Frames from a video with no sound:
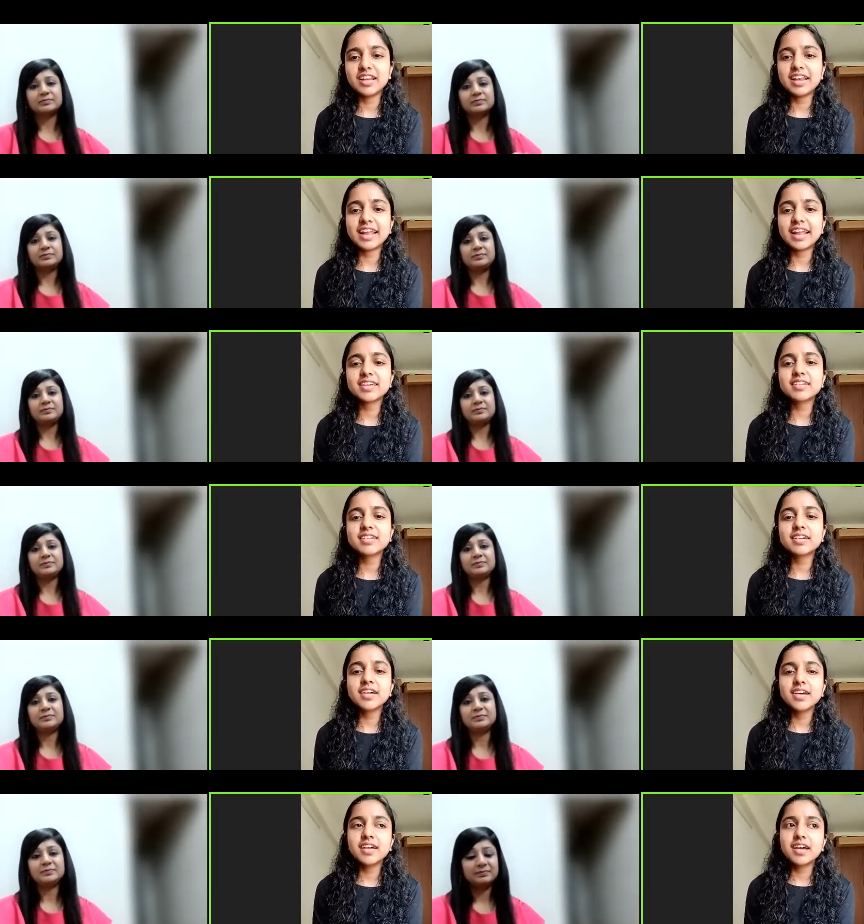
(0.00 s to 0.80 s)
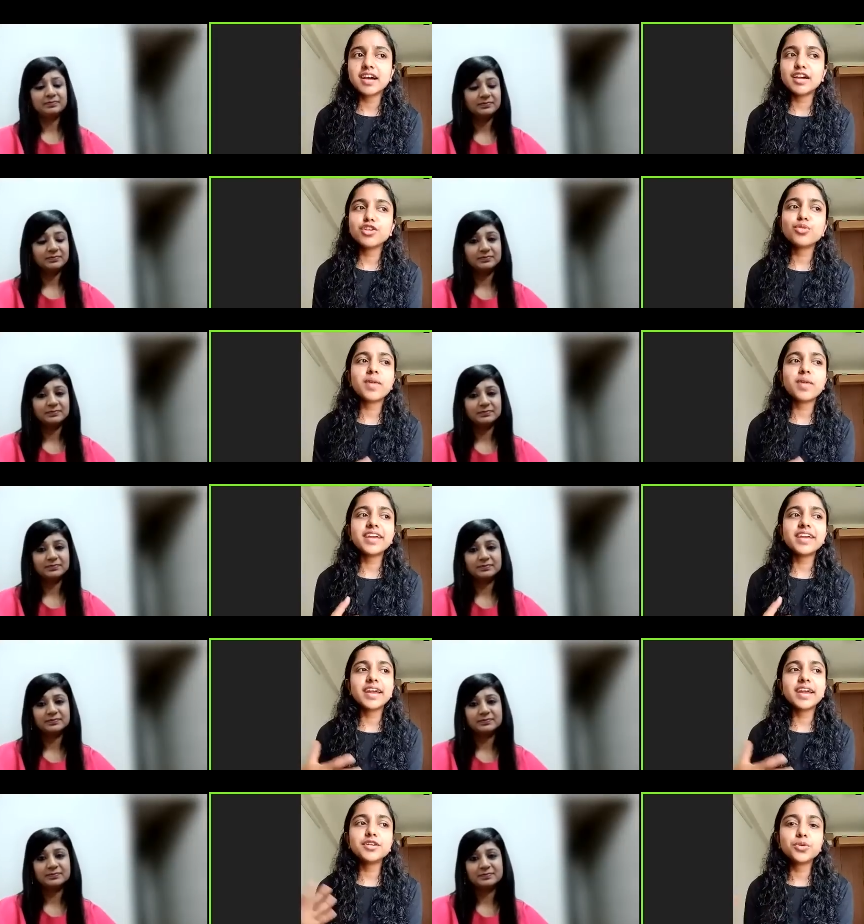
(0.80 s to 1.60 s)
Speaker 1: Like you
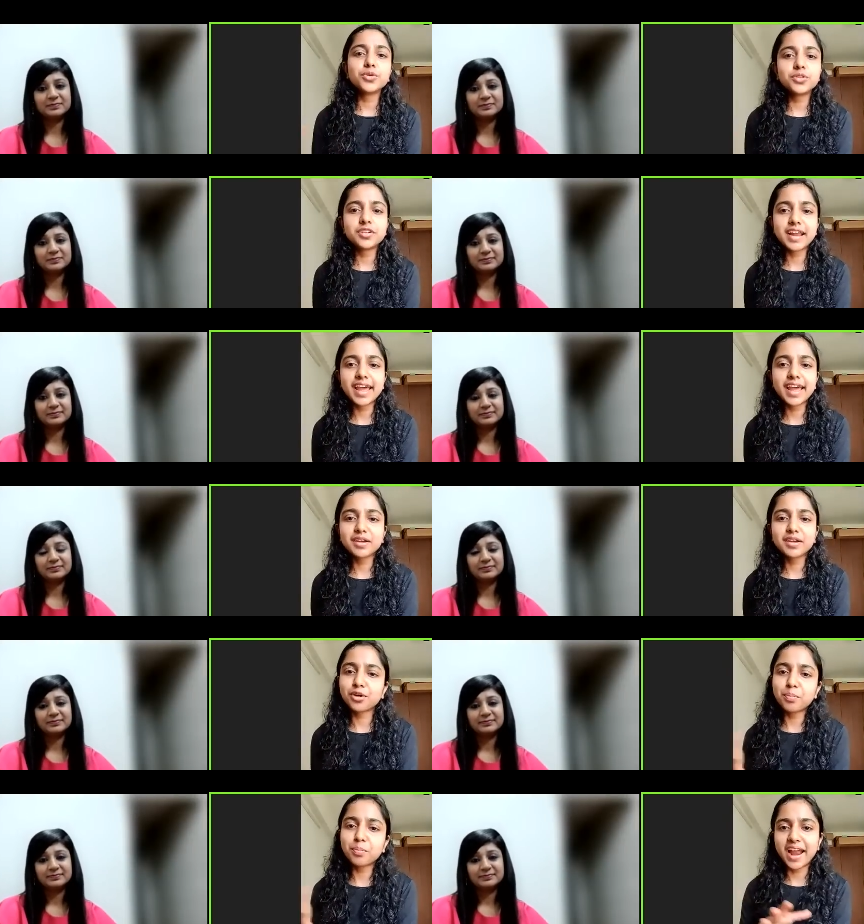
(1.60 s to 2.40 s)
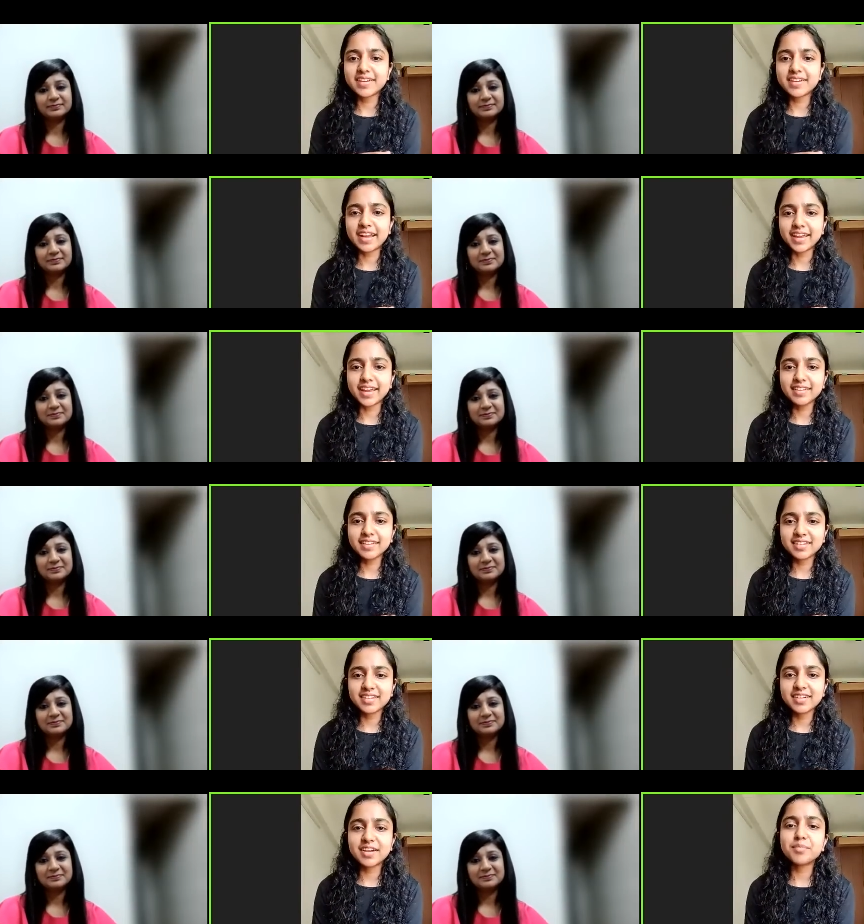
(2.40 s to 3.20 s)
might get good rank or bad rank
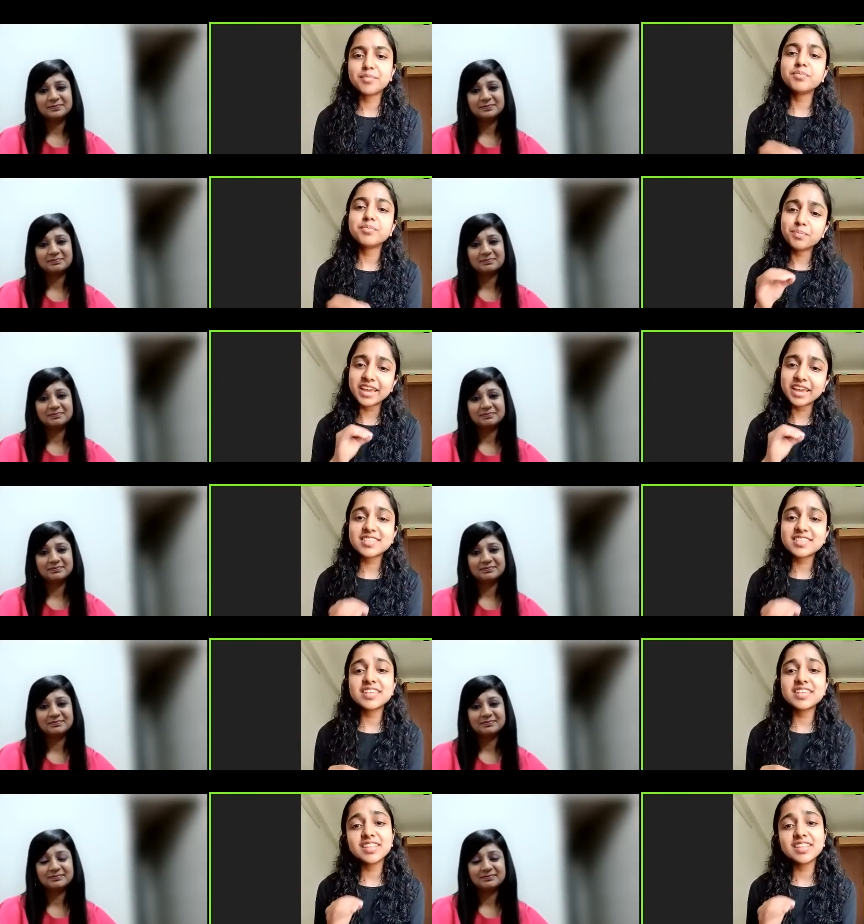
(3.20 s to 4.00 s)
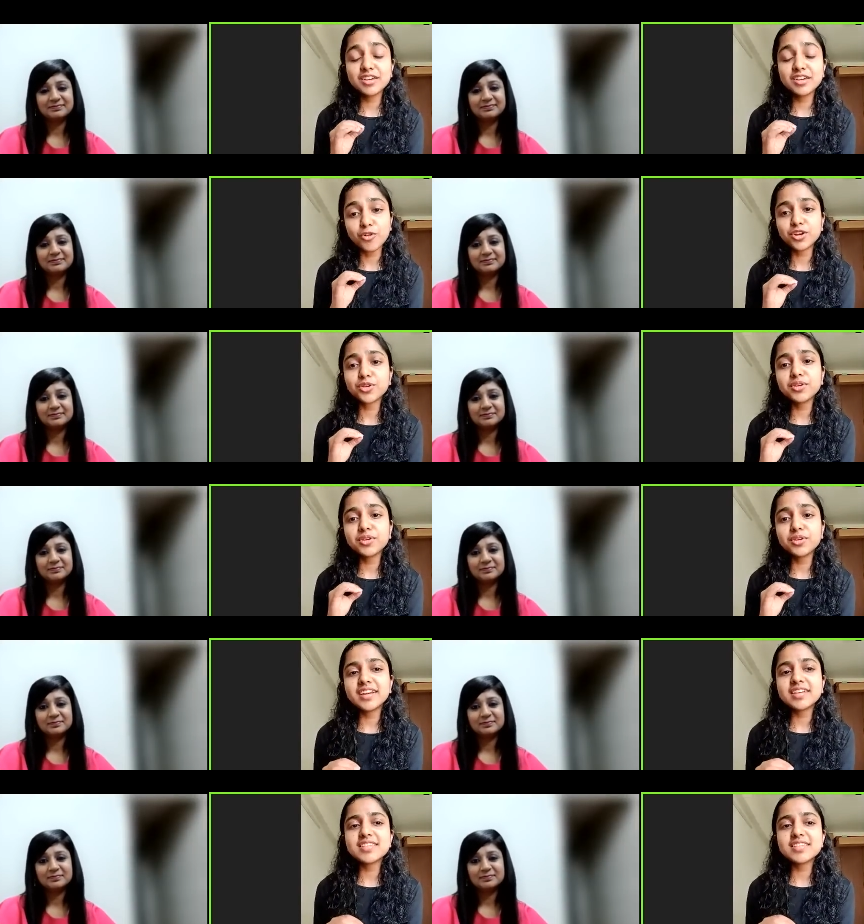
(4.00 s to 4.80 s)
the basic thing what you
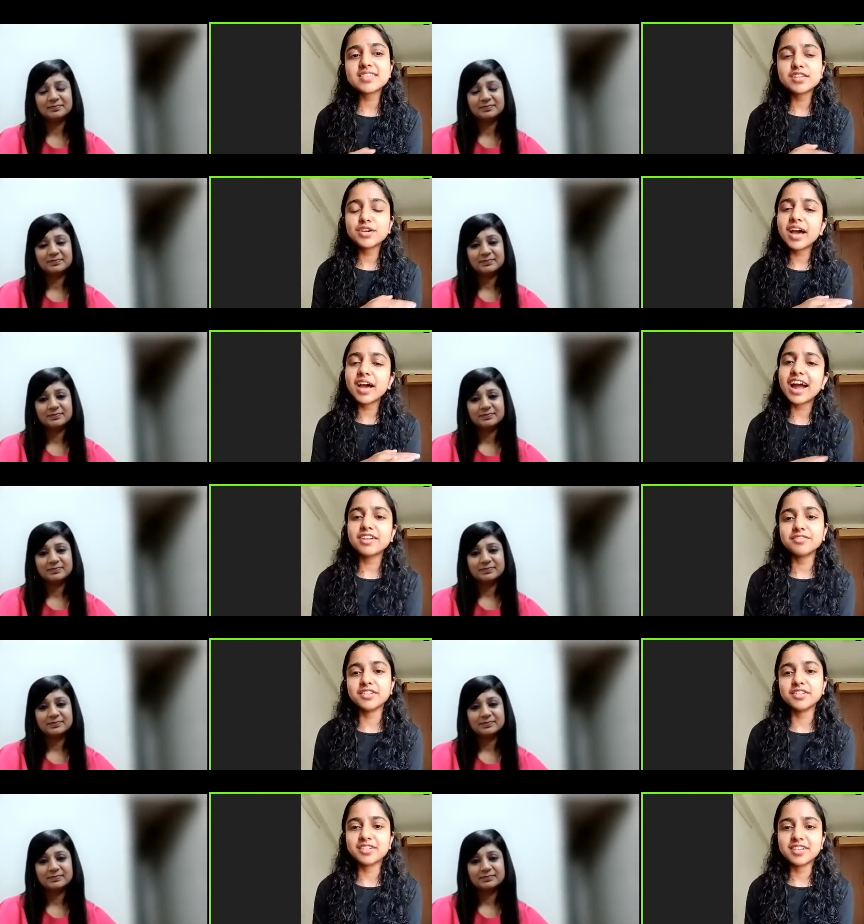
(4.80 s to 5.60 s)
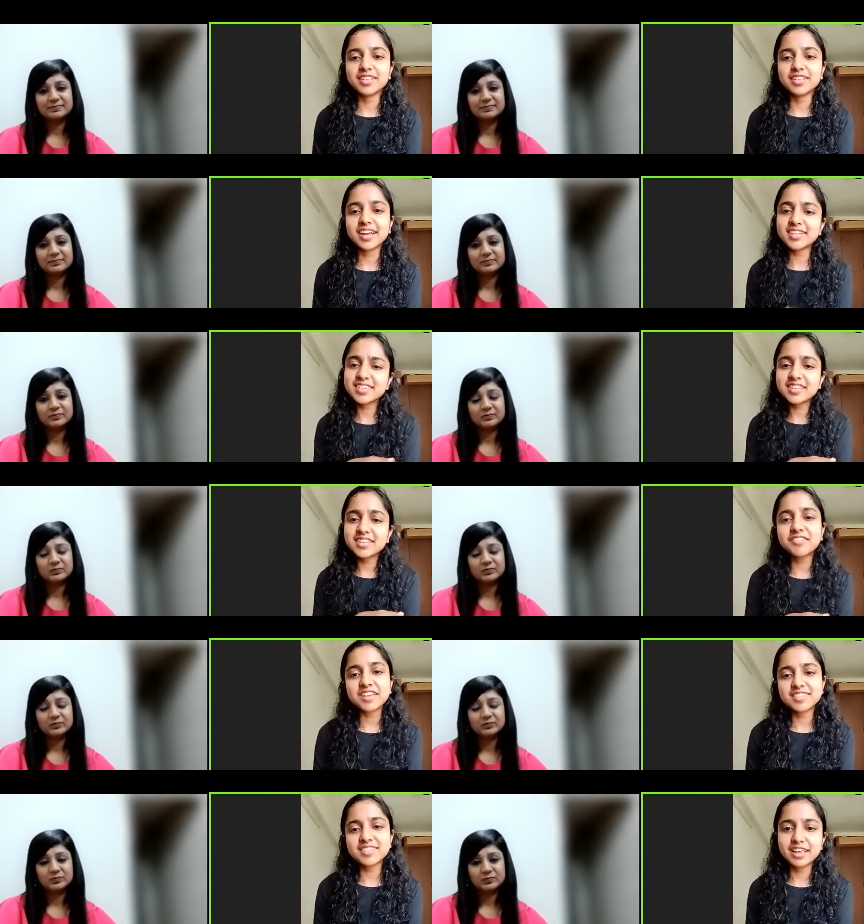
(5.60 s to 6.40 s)
need is your hard work that is the
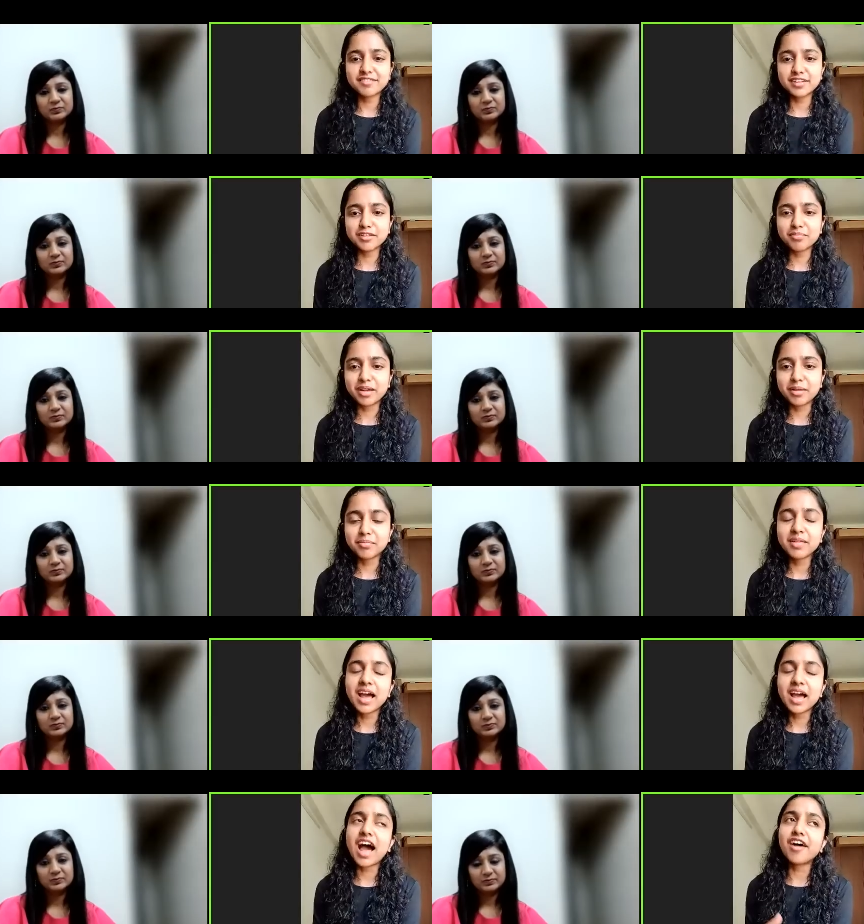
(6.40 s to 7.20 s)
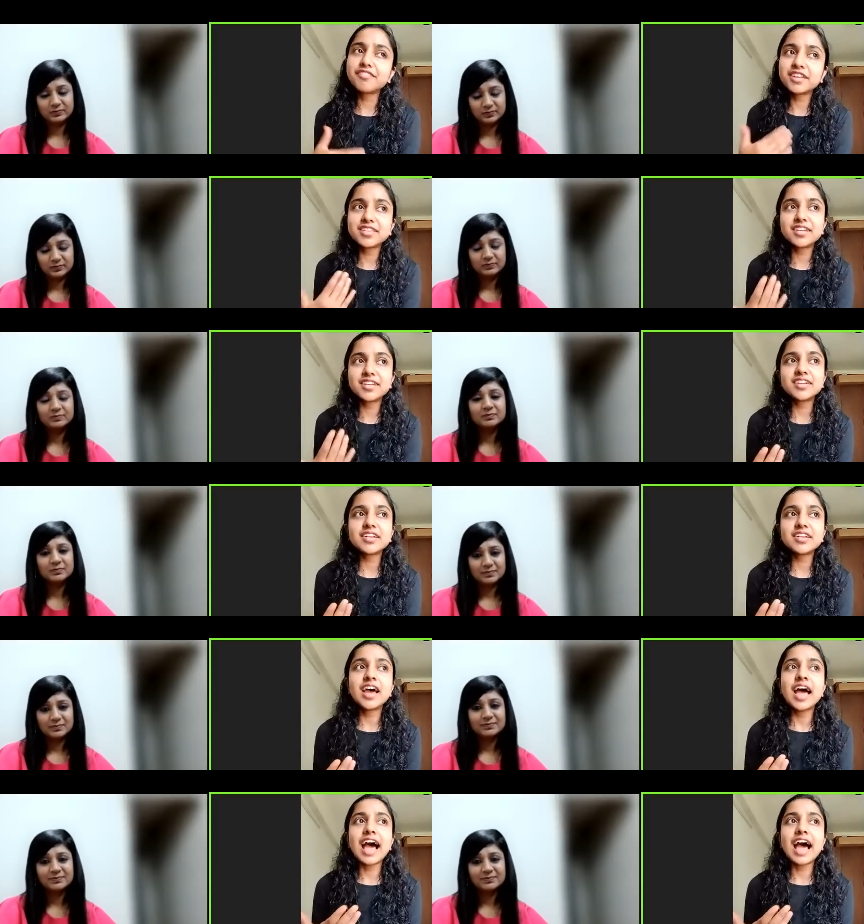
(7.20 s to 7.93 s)
first level ma'am after that